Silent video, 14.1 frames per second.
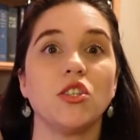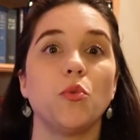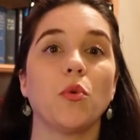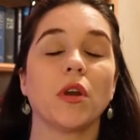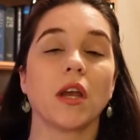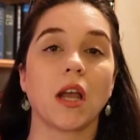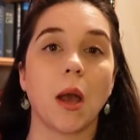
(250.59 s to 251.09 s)
you
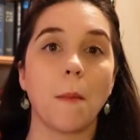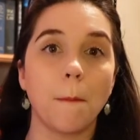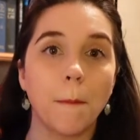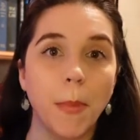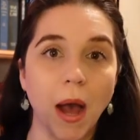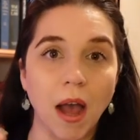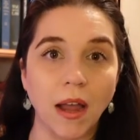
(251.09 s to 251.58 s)
want to
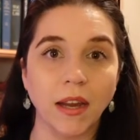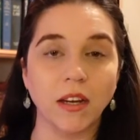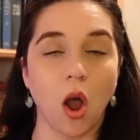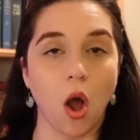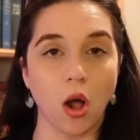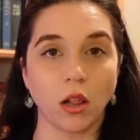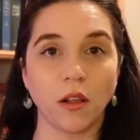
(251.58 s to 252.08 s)
combine
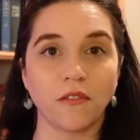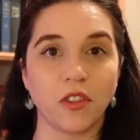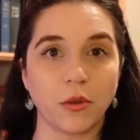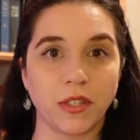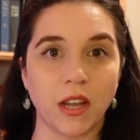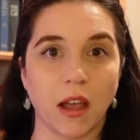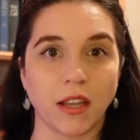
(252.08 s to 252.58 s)
all of
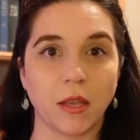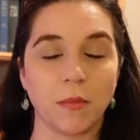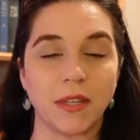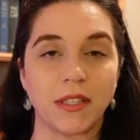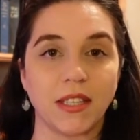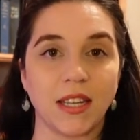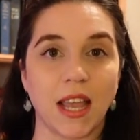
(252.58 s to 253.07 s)
those
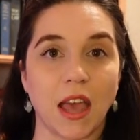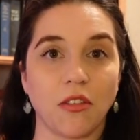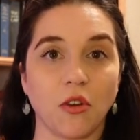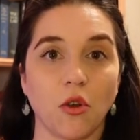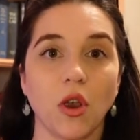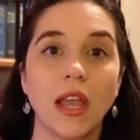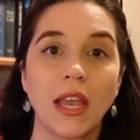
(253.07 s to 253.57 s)
documents
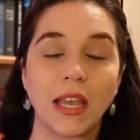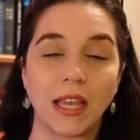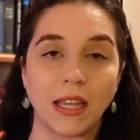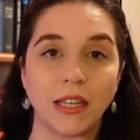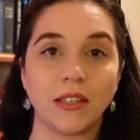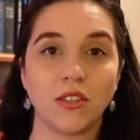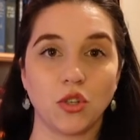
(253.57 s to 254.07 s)
together
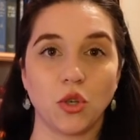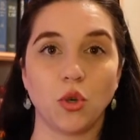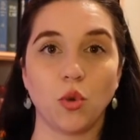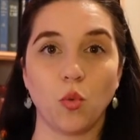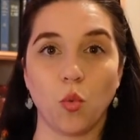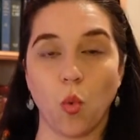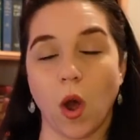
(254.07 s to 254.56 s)

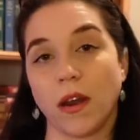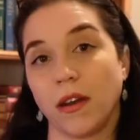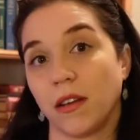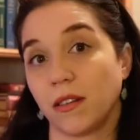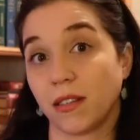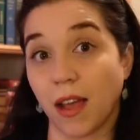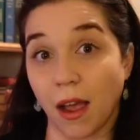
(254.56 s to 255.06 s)
into
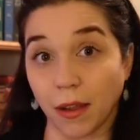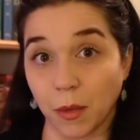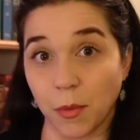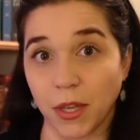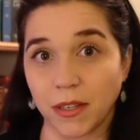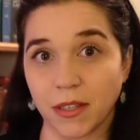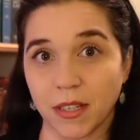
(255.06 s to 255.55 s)
one
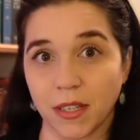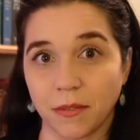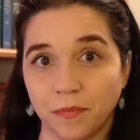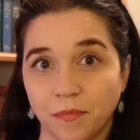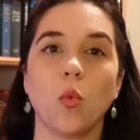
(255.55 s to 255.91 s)
document.